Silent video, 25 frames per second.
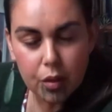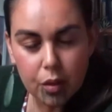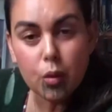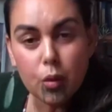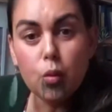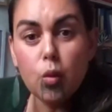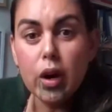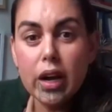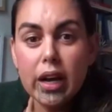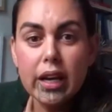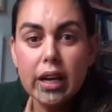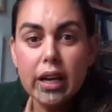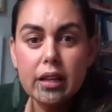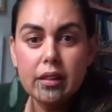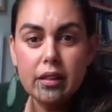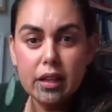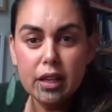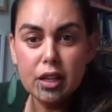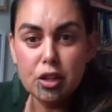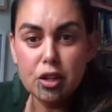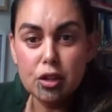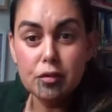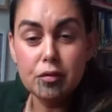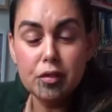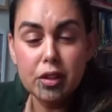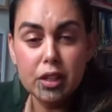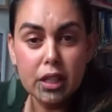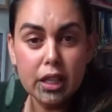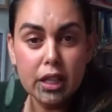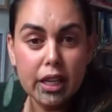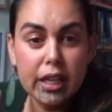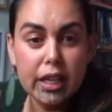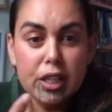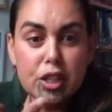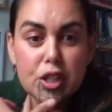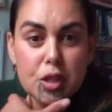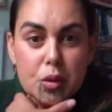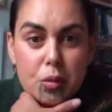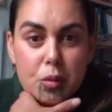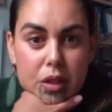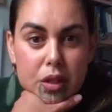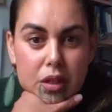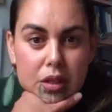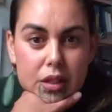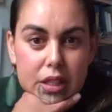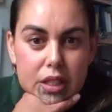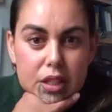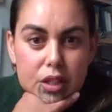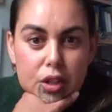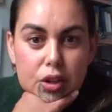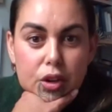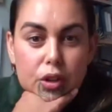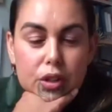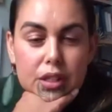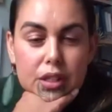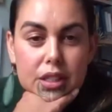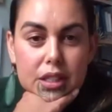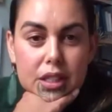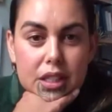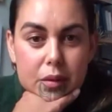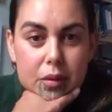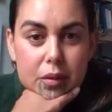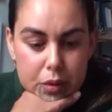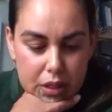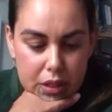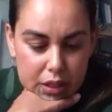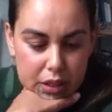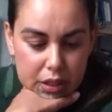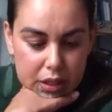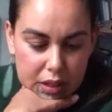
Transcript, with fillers: the way that you've engaged with these concepts